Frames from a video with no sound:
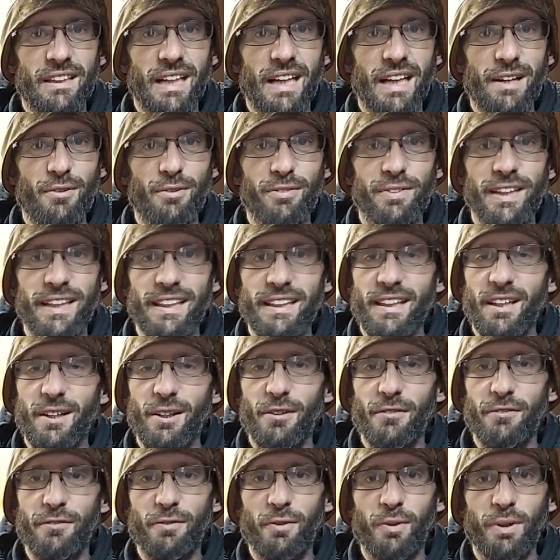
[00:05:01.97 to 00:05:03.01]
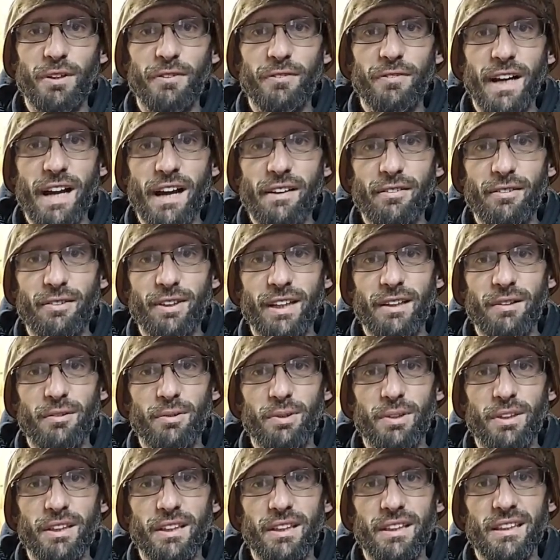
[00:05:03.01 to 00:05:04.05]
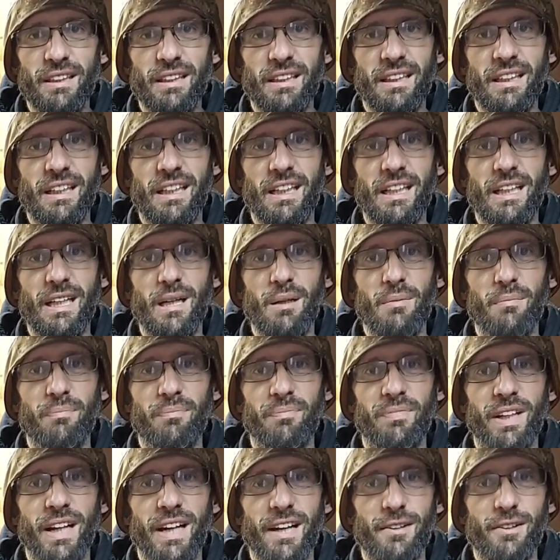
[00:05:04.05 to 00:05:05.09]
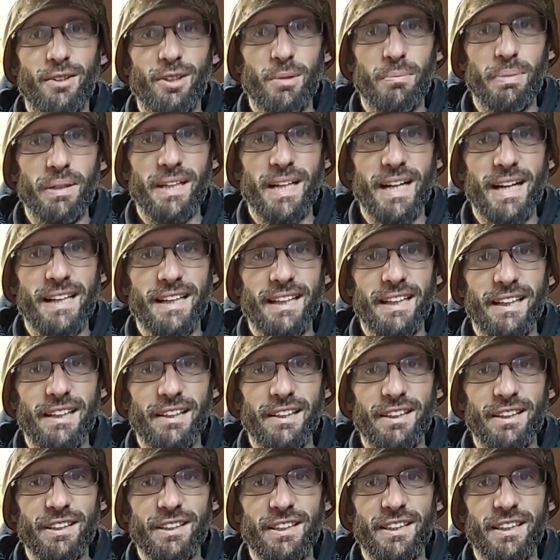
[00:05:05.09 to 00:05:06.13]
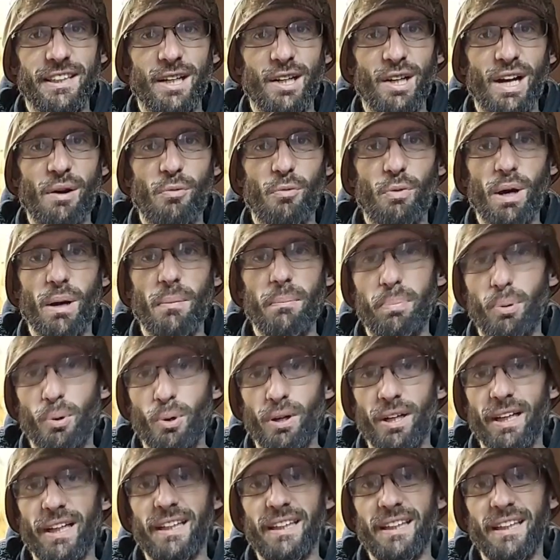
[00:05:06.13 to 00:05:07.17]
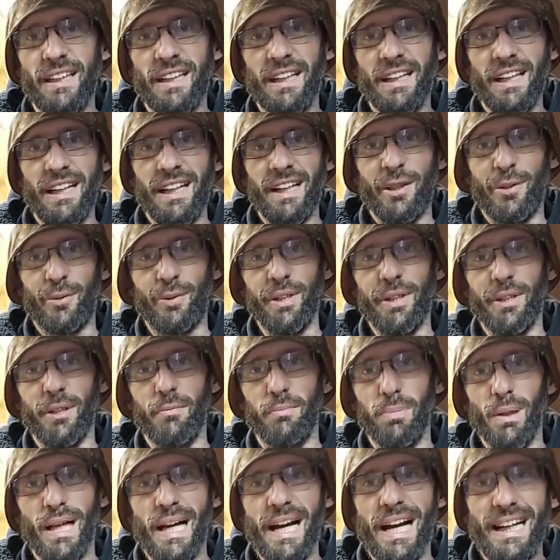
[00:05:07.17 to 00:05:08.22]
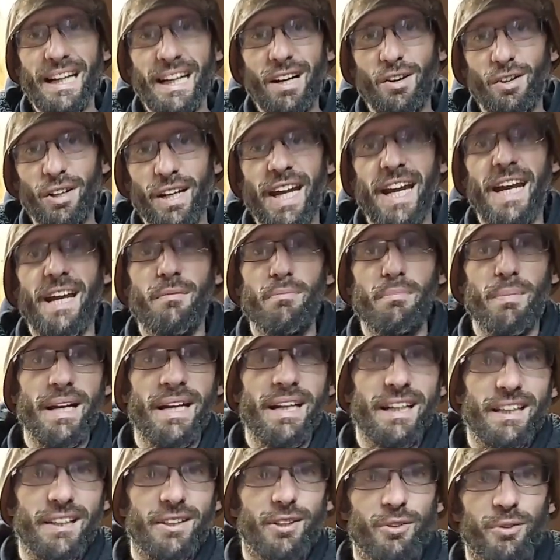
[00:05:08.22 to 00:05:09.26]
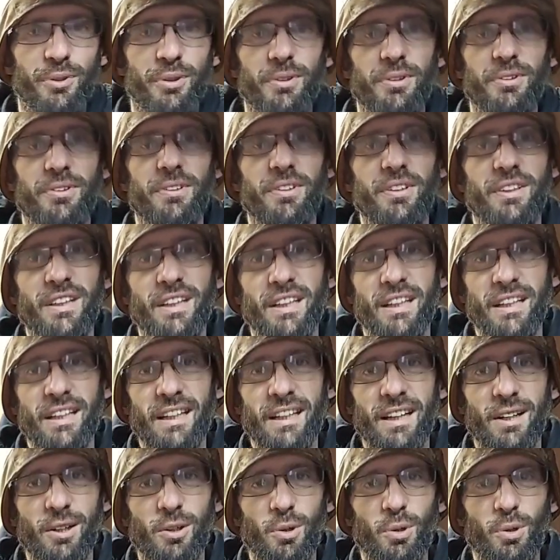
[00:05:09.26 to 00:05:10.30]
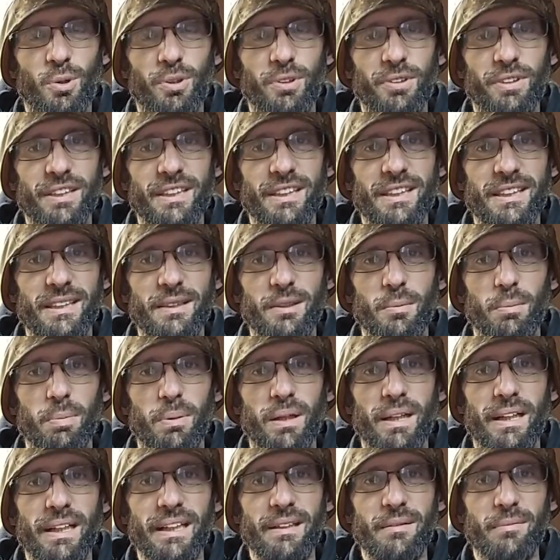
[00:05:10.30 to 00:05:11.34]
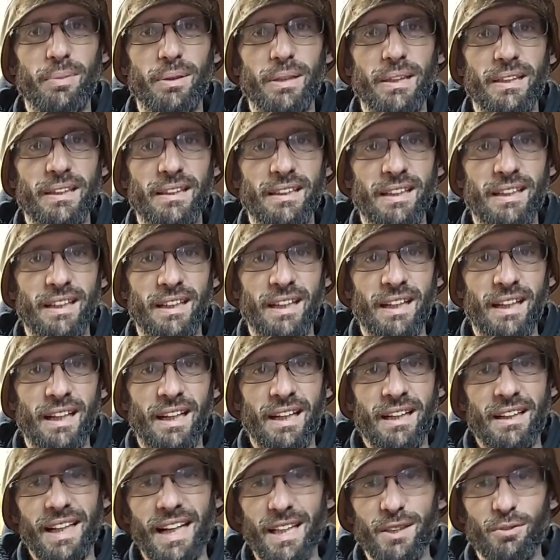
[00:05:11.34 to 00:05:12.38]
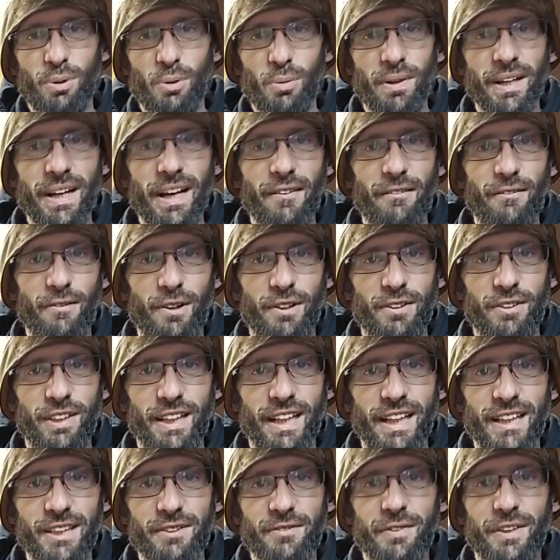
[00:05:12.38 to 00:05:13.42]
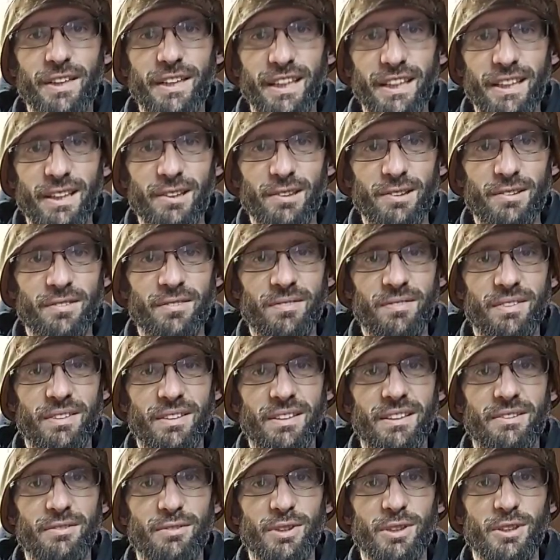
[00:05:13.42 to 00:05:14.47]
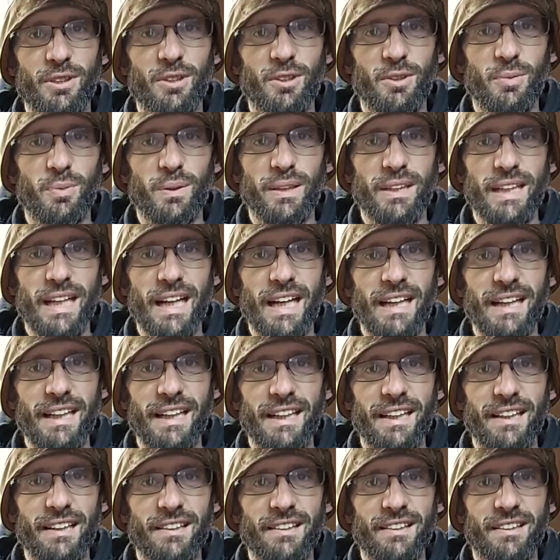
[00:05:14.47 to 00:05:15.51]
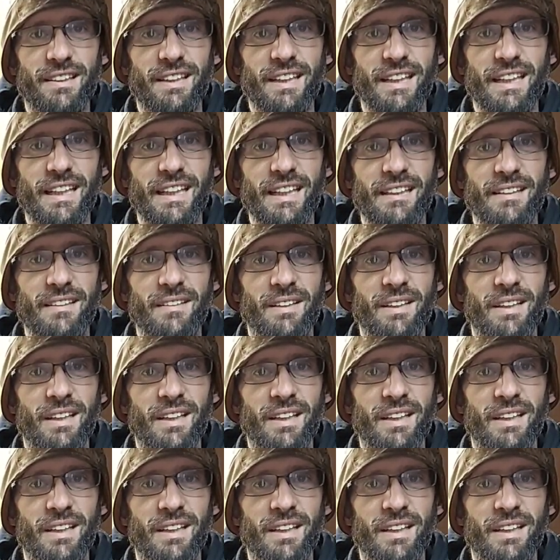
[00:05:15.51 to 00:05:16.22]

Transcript: I don't think the 145 grain would. I don't know, I'd be kind of curious to know at what point 300 Blackout can't make it through a 1/4 inch steel plate. But that's what we have on today's video, the results we got here, and